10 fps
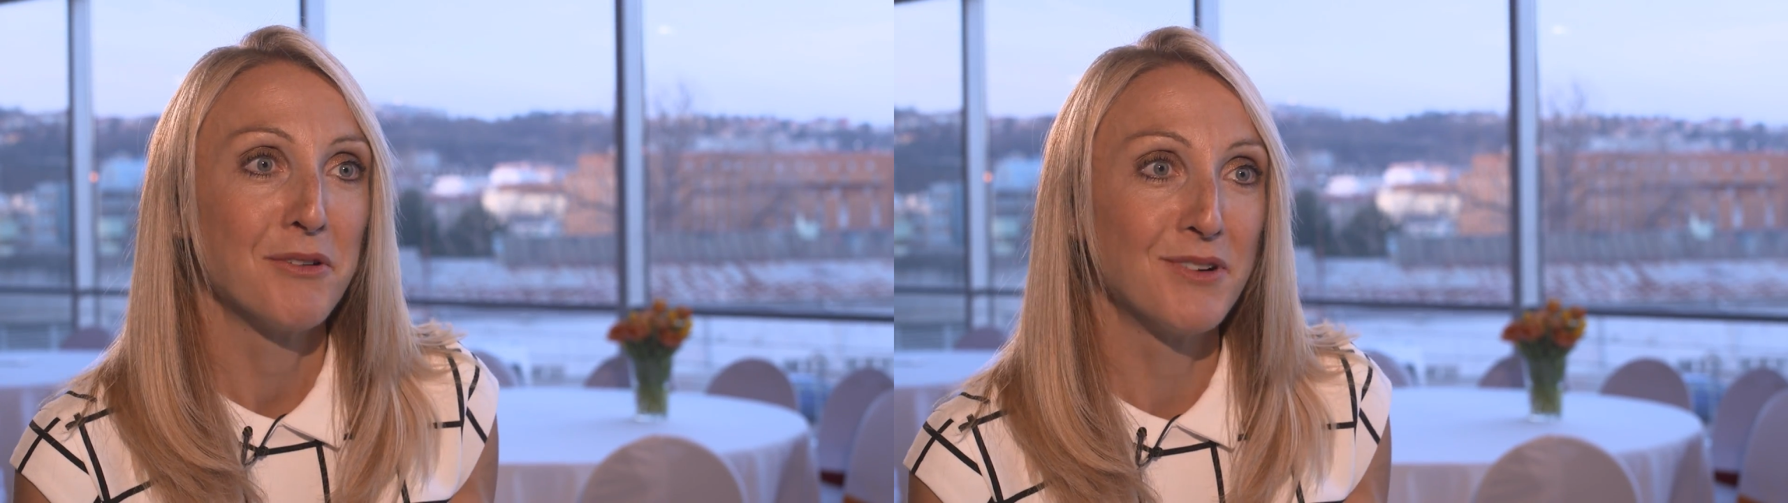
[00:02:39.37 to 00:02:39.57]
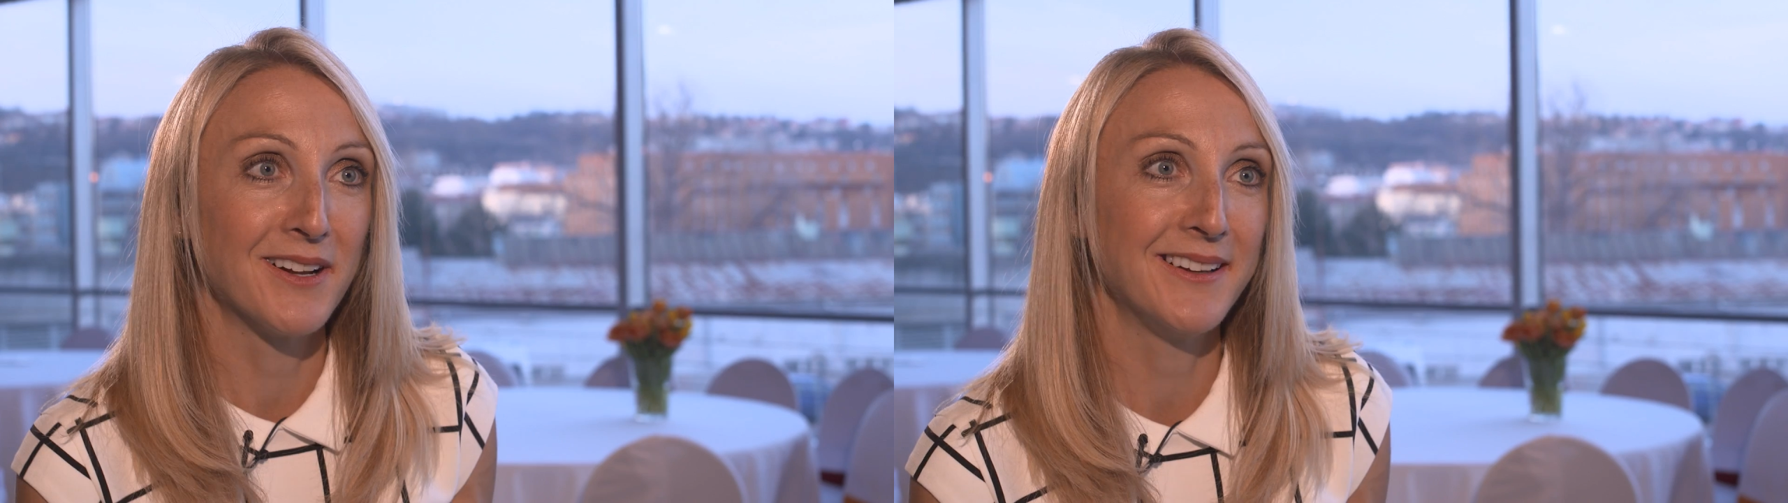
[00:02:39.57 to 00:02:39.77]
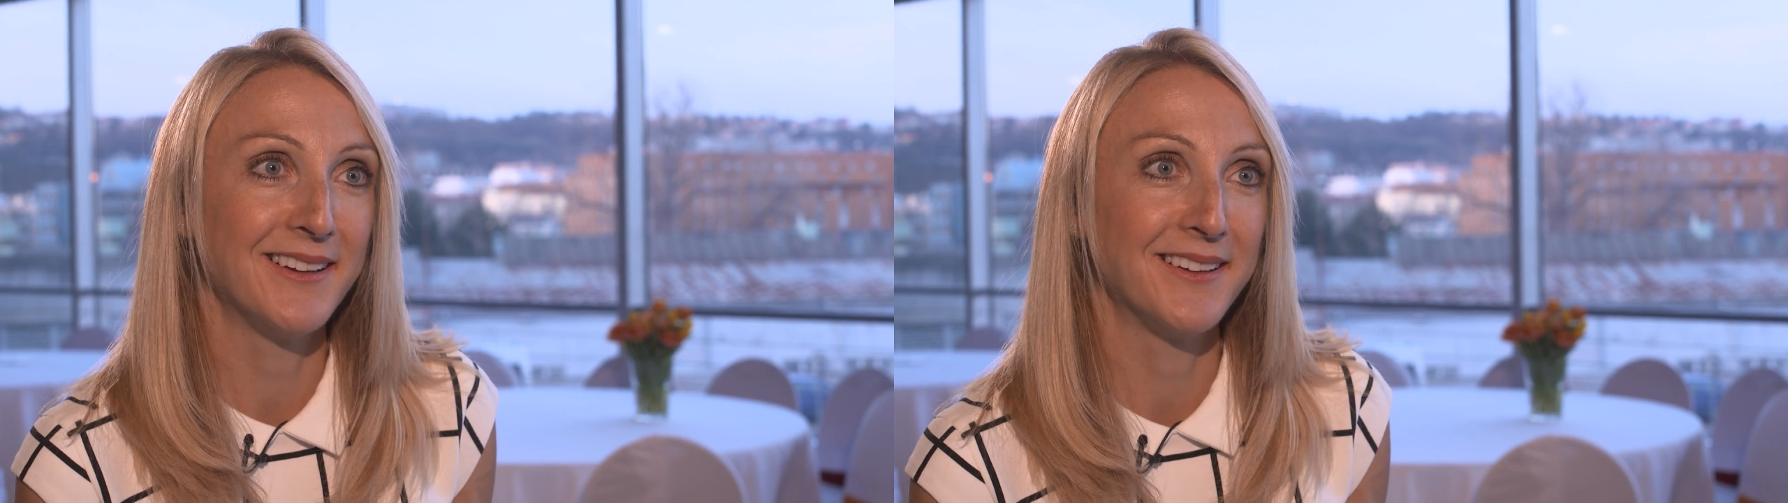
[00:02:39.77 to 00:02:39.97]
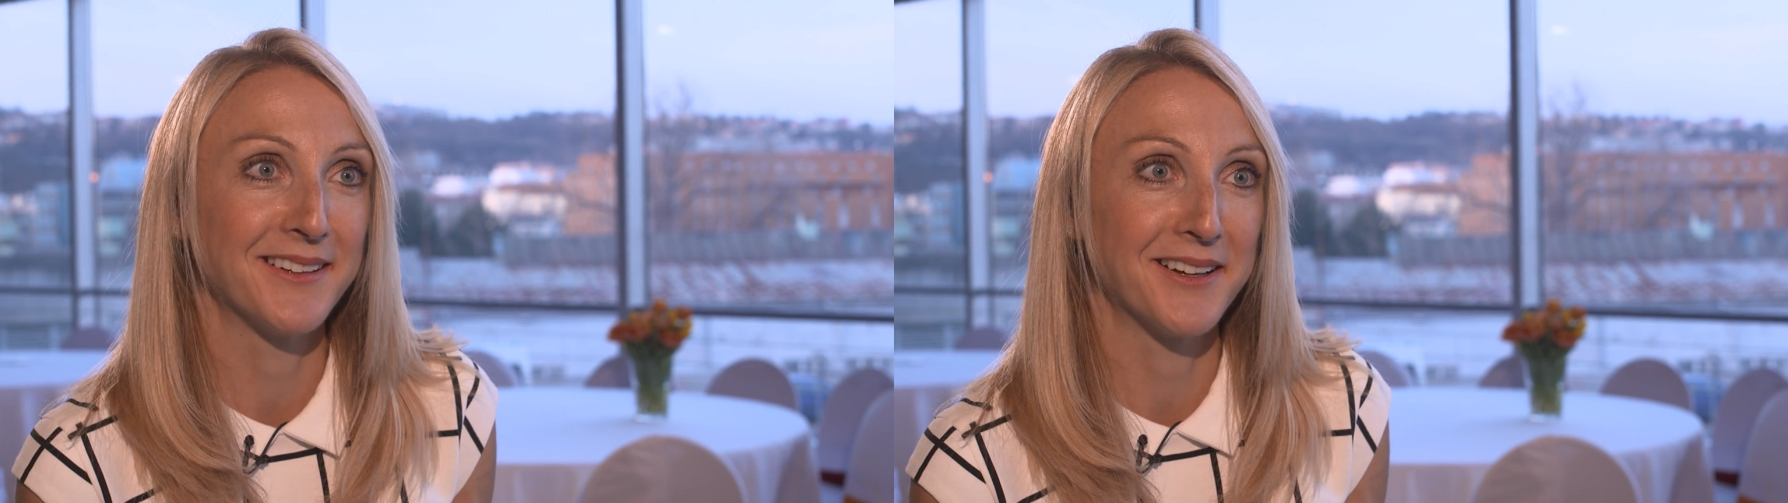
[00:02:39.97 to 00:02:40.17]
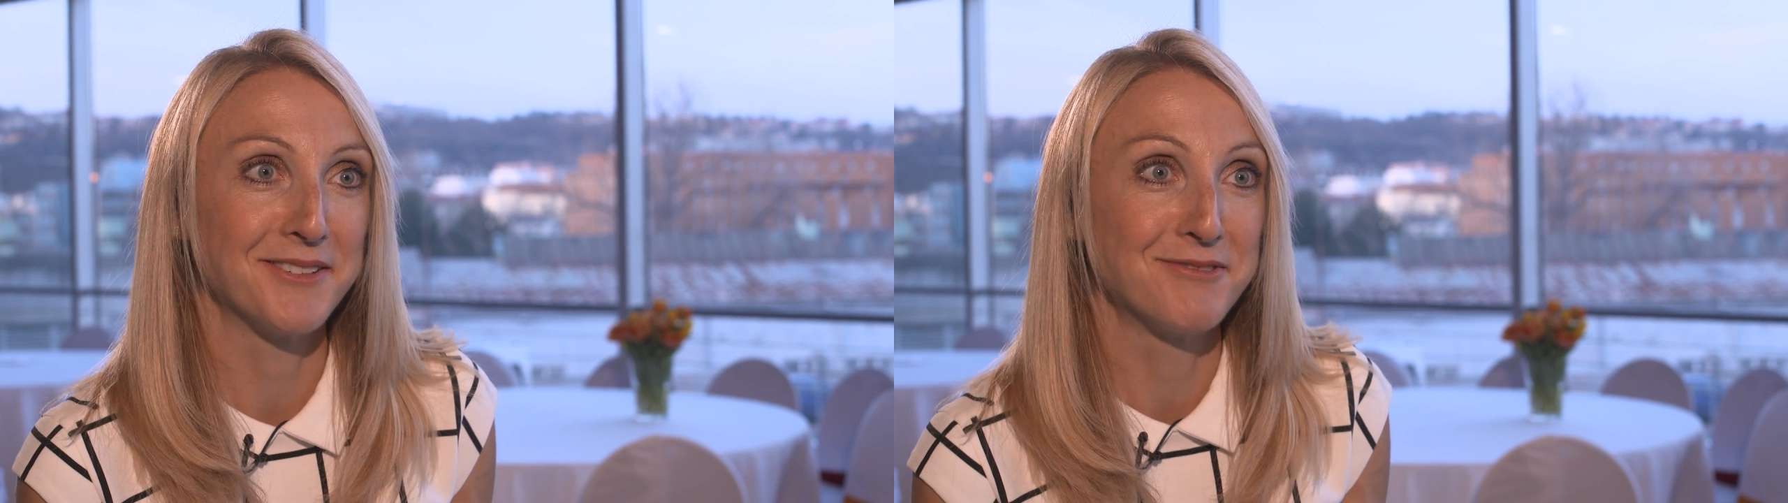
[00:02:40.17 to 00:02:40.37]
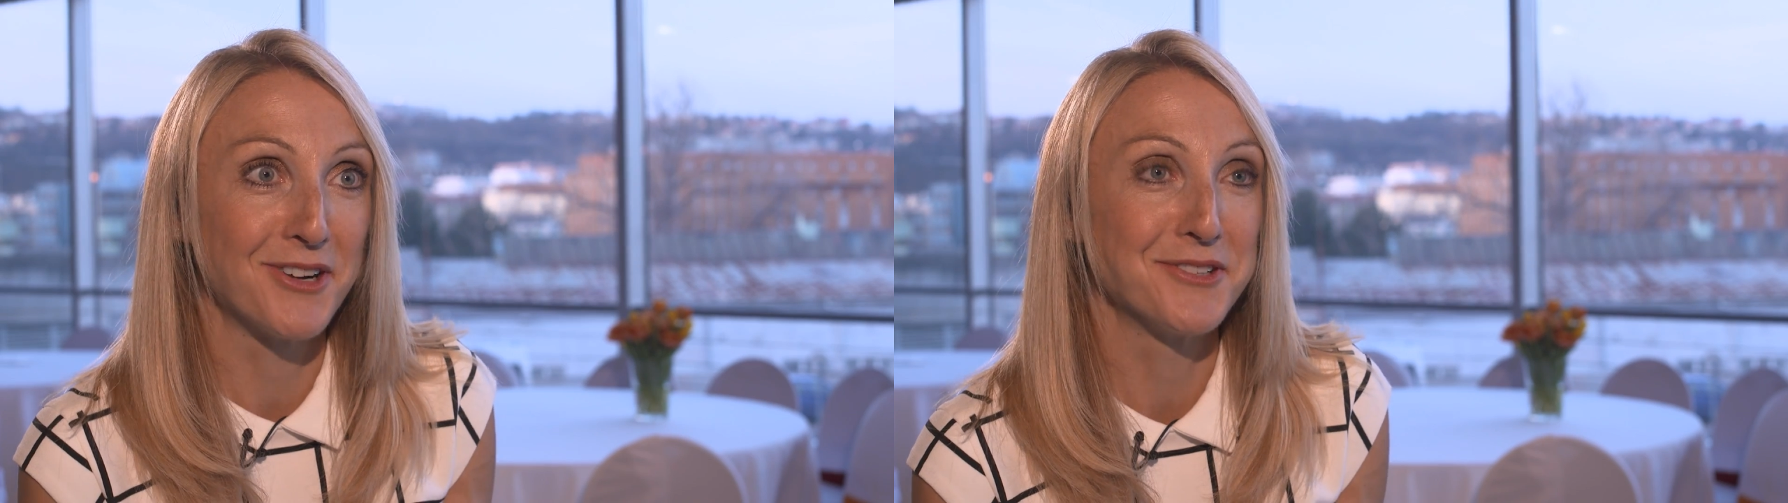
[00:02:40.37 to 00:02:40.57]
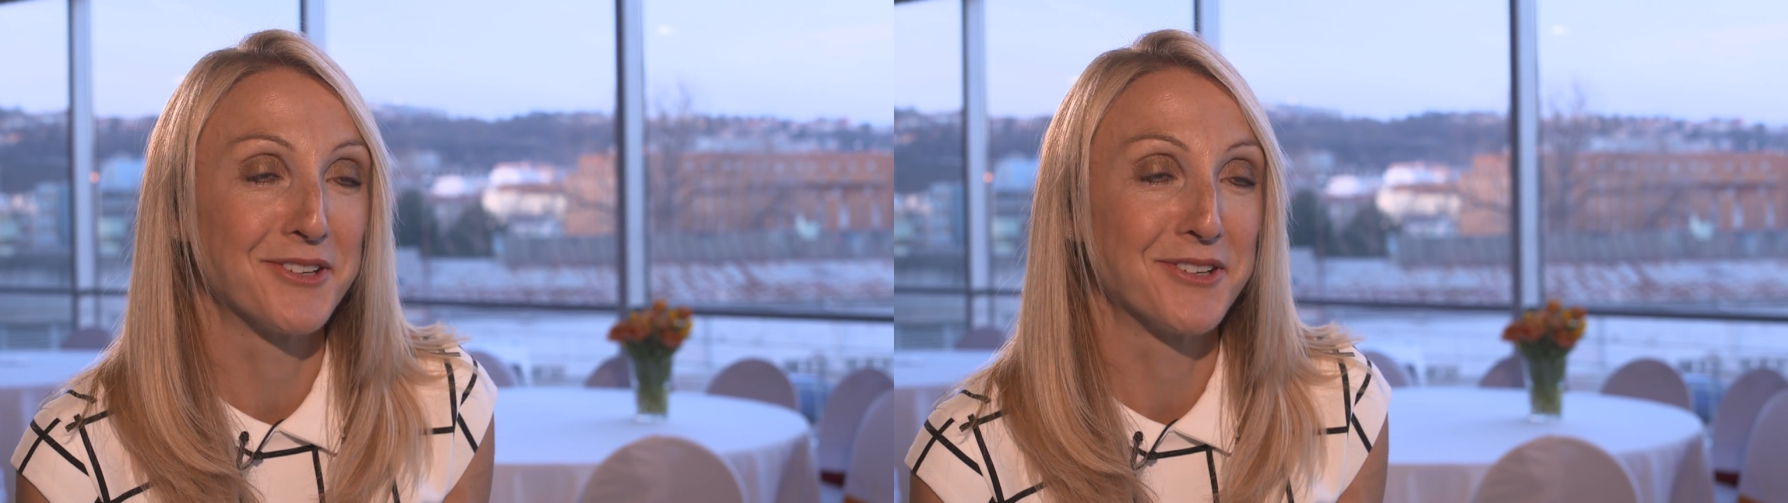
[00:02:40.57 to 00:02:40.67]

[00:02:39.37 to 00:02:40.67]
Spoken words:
running and road